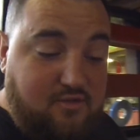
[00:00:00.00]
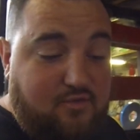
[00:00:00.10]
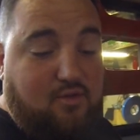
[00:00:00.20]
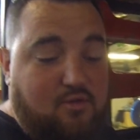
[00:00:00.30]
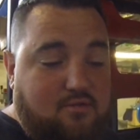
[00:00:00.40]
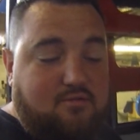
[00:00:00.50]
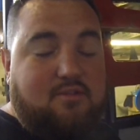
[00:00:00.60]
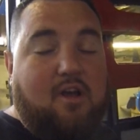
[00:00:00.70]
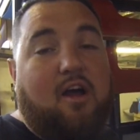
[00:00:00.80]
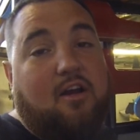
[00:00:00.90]
of all,
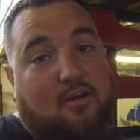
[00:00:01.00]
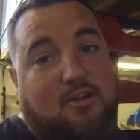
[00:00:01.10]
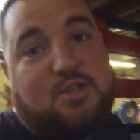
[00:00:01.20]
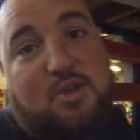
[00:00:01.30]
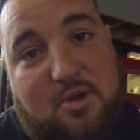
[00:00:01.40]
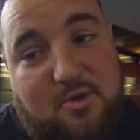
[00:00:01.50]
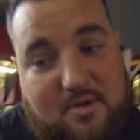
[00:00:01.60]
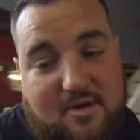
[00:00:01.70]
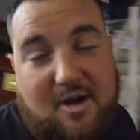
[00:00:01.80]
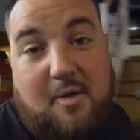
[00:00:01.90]
I'd like to
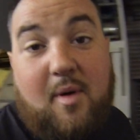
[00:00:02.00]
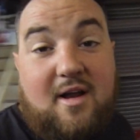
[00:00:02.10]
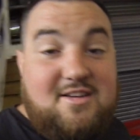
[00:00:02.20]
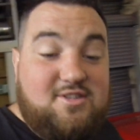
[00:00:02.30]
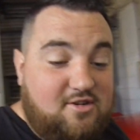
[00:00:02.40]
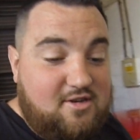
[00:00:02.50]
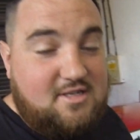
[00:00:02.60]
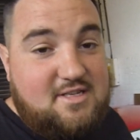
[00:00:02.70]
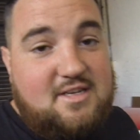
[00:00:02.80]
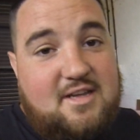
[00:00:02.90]
apologise